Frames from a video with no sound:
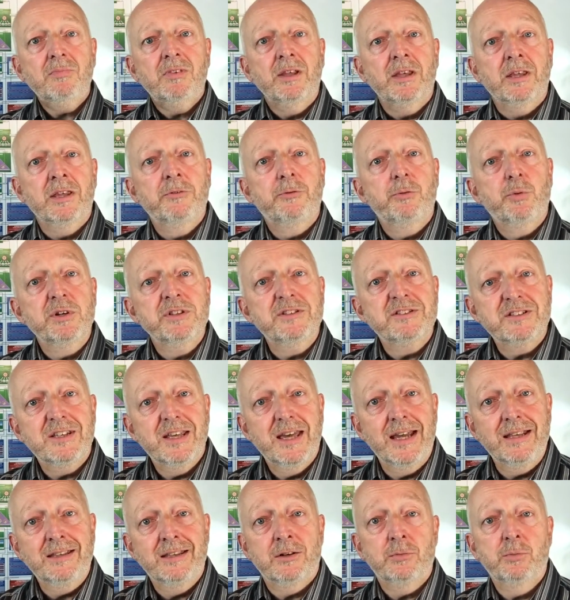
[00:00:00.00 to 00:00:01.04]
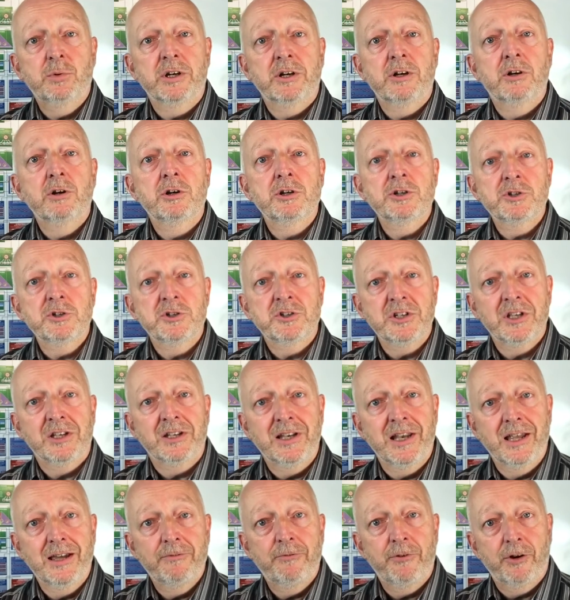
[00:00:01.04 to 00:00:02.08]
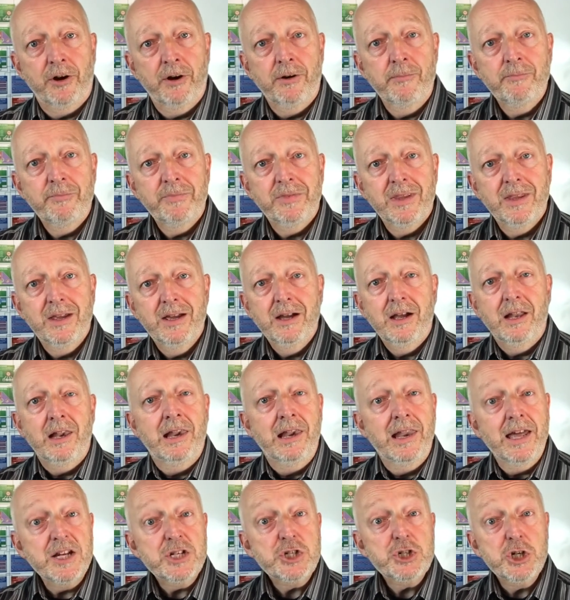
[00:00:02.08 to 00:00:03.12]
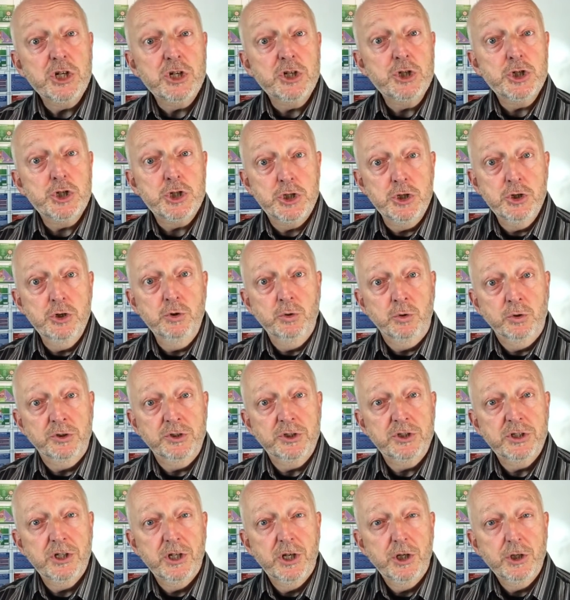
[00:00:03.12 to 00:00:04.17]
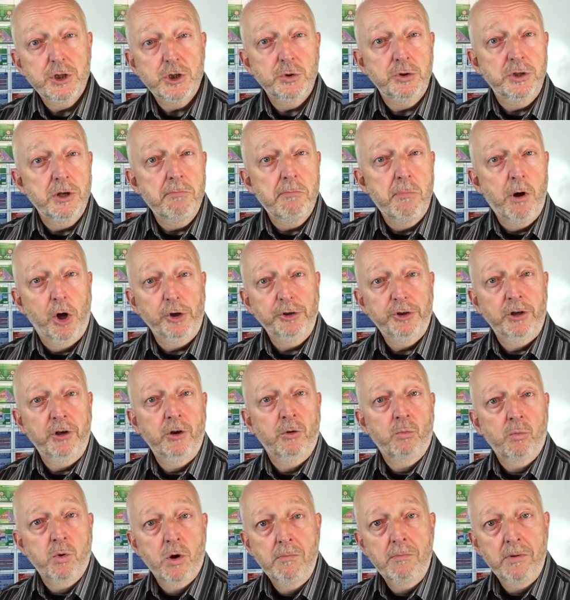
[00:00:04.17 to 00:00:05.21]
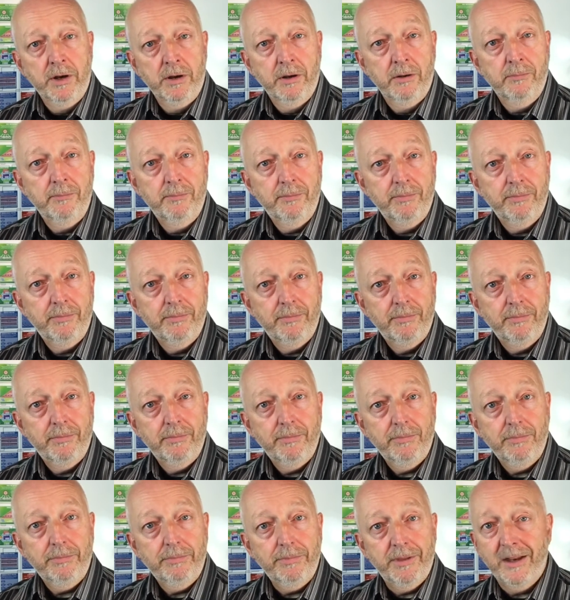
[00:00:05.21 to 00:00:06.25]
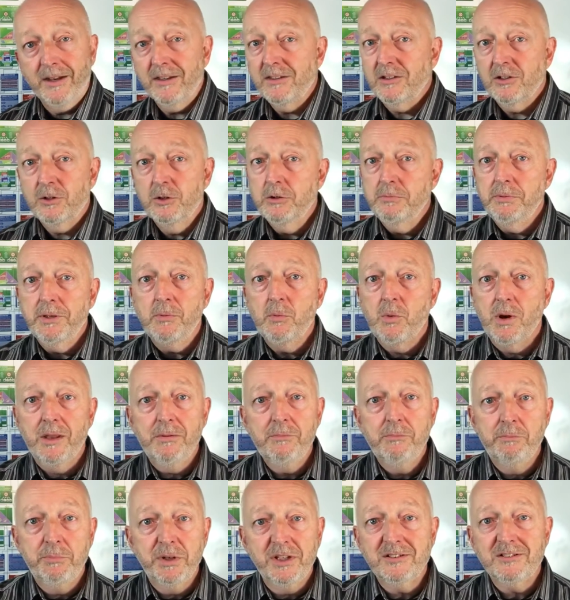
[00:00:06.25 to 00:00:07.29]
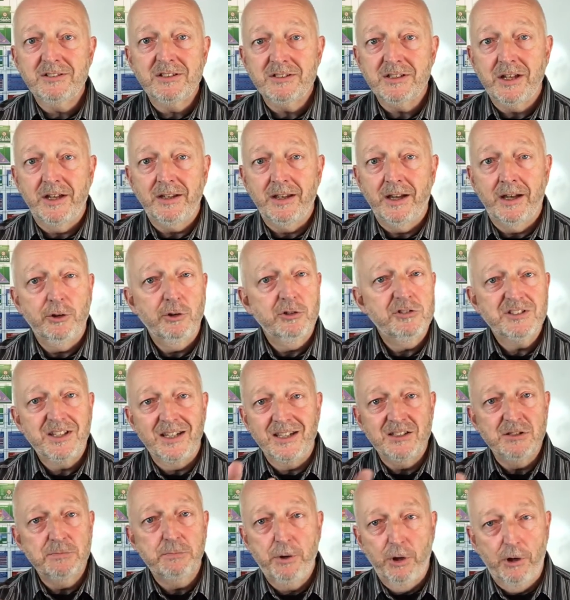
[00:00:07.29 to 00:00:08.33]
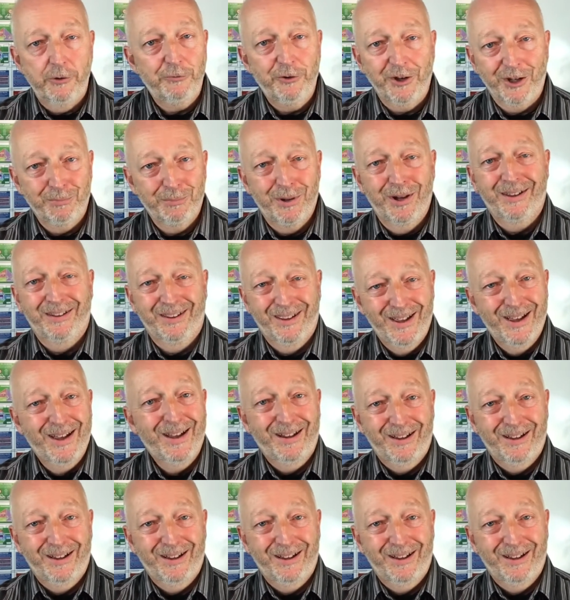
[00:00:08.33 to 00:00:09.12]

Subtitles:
if we say that we're going to deliver leisure shoes to the modern woman, that it could be one business idea. I don't say it's perfect, but